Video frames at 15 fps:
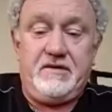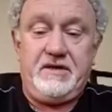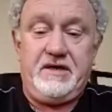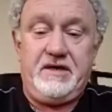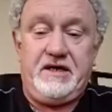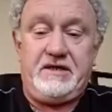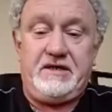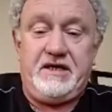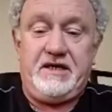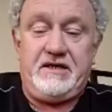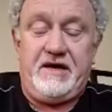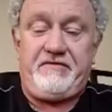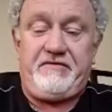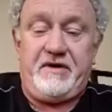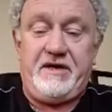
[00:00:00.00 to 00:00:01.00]
It
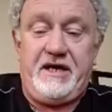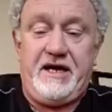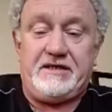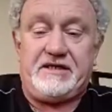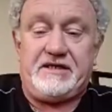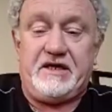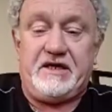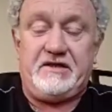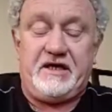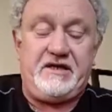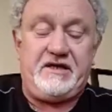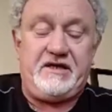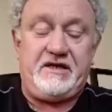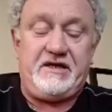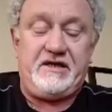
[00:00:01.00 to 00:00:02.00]
never really has.
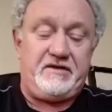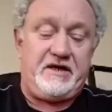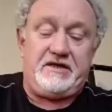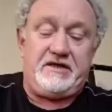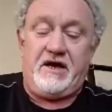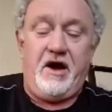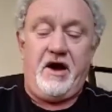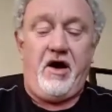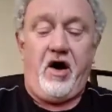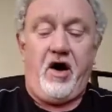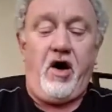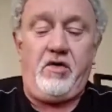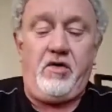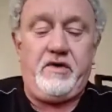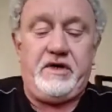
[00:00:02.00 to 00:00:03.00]
There is
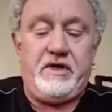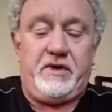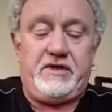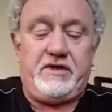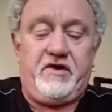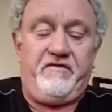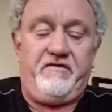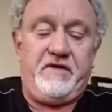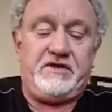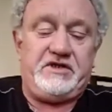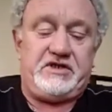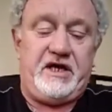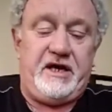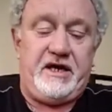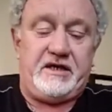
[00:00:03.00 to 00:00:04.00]
always, with governments
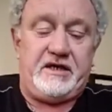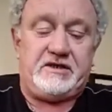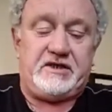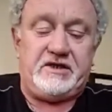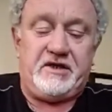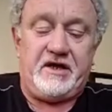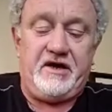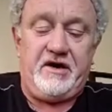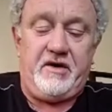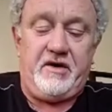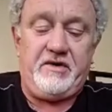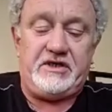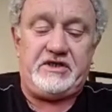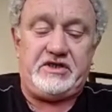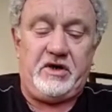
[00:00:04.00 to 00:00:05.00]
change, there are
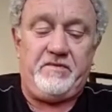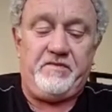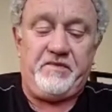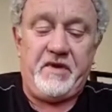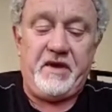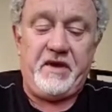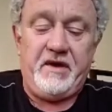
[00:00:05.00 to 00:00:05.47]
always some